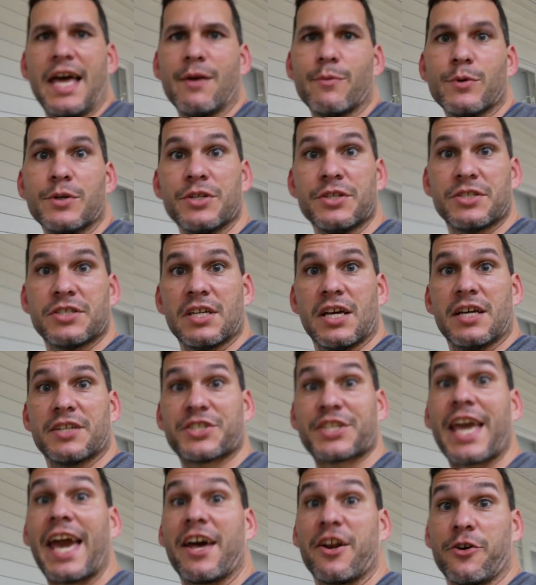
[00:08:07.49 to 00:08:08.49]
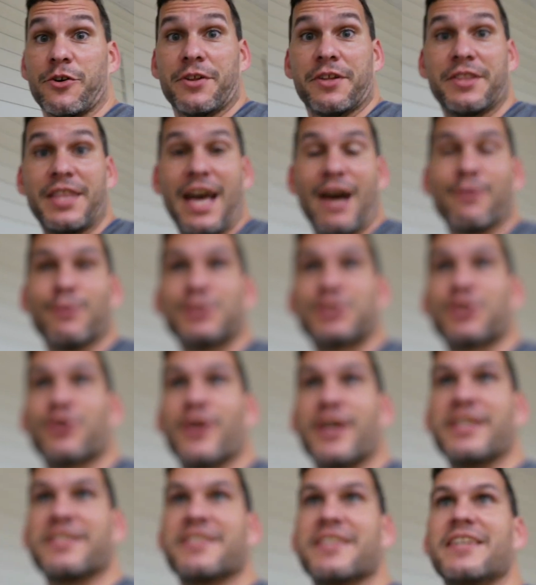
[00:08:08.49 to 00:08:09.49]
that was uh, scattered. That was
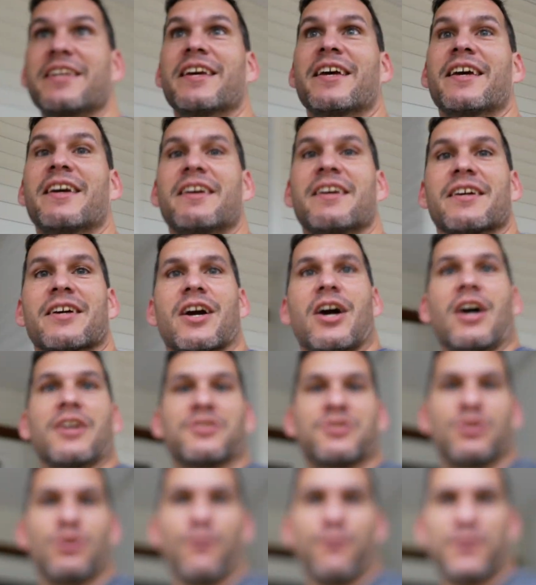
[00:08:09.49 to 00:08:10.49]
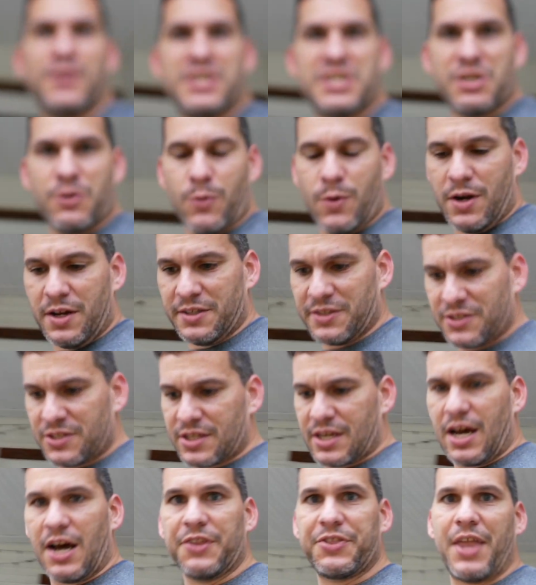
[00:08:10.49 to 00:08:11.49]
crazy. Caught two fish at once,
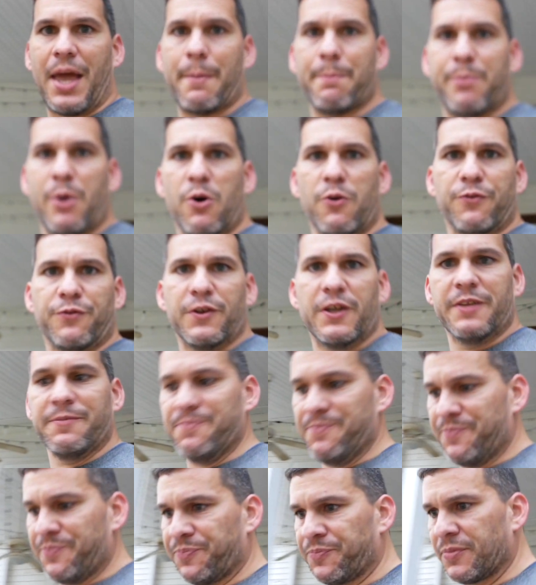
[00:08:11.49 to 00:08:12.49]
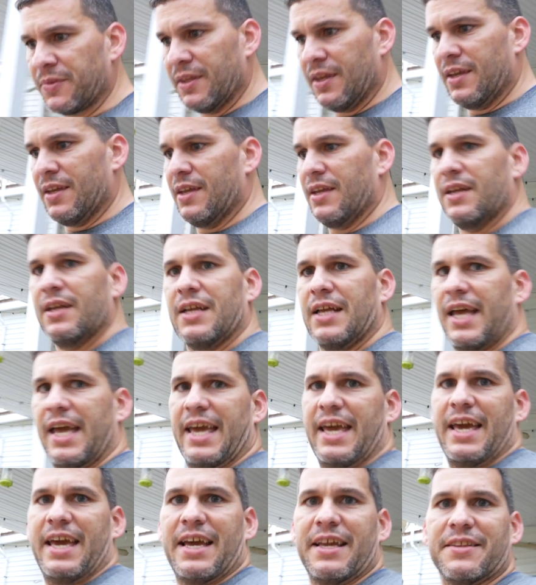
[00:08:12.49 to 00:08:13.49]
caught that bowfin,
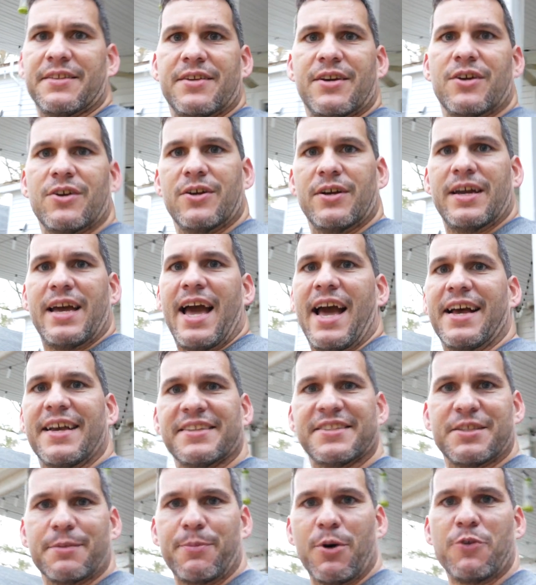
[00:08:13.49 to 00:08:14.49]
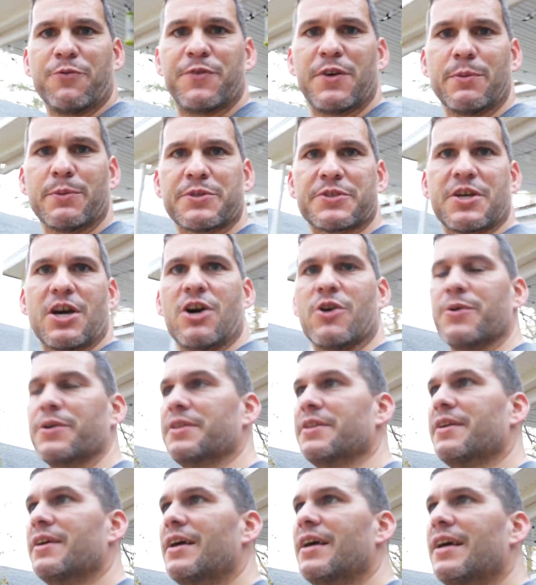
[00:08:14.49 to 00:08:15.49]
and as the bowfin was
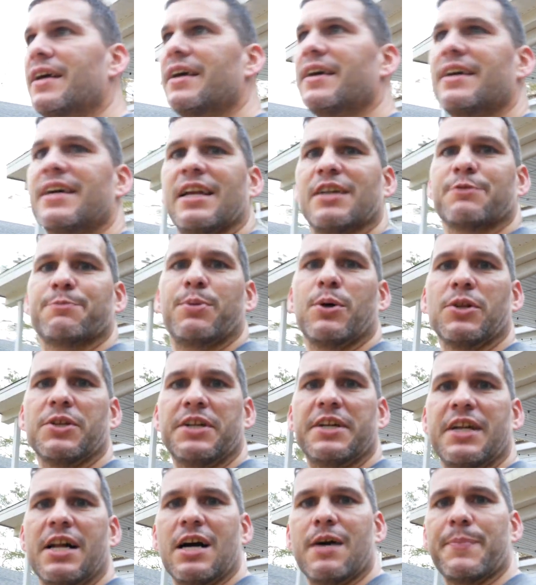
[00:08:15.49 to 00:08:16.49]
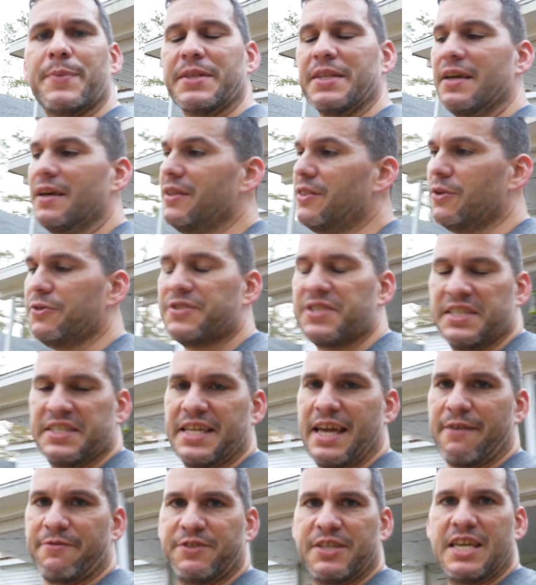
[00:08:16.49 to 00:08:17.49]
going, I was pulling it up, and those things
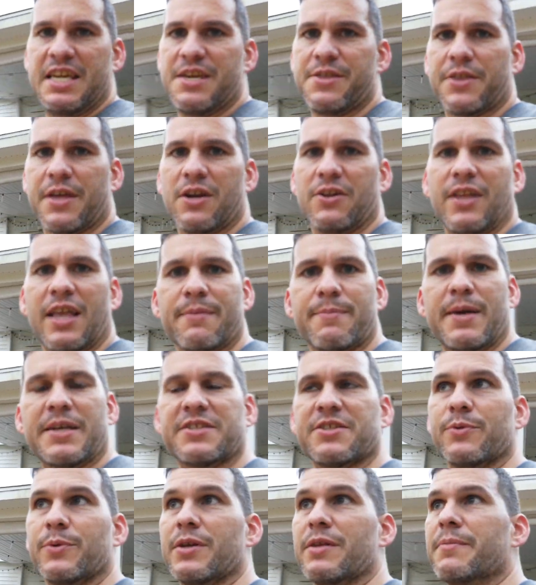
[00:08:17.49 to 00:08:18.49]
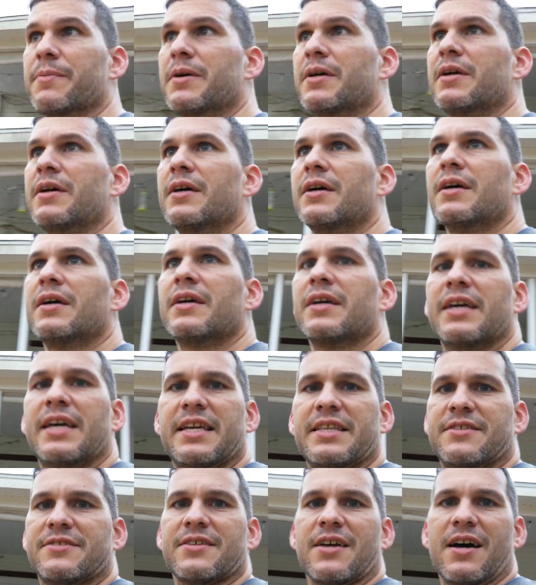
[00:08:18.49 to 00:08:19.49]
have teeth. I don't like messing with them.
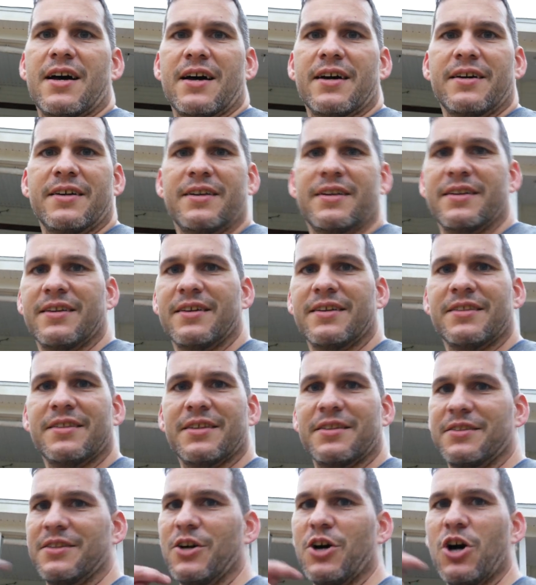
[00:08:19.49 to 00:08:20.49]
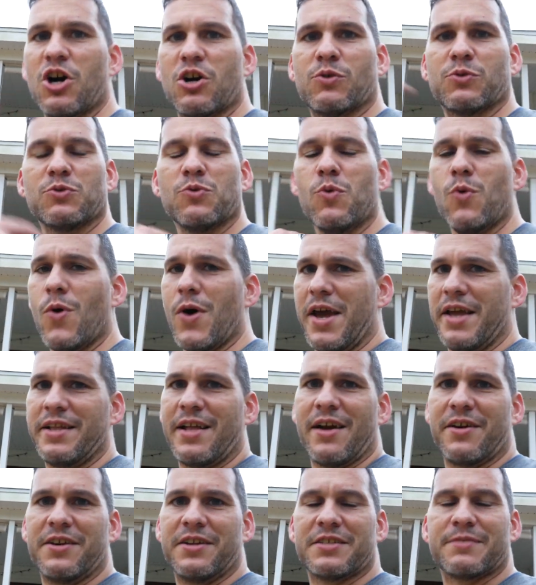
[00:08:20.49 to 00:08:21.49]
It's uh, the hook was way
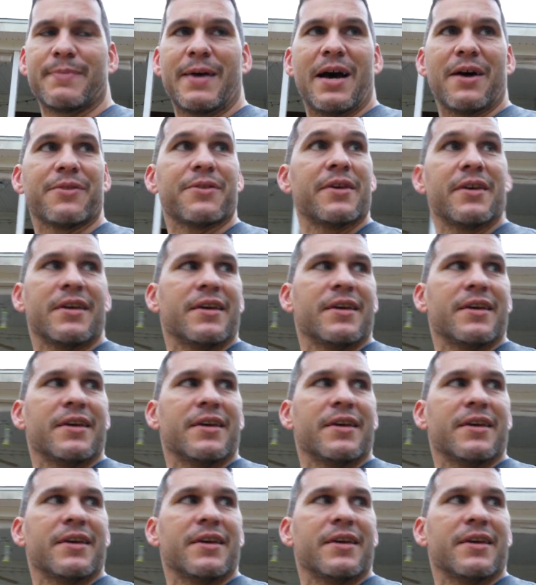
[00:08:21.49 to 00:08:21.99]
down in its mouth,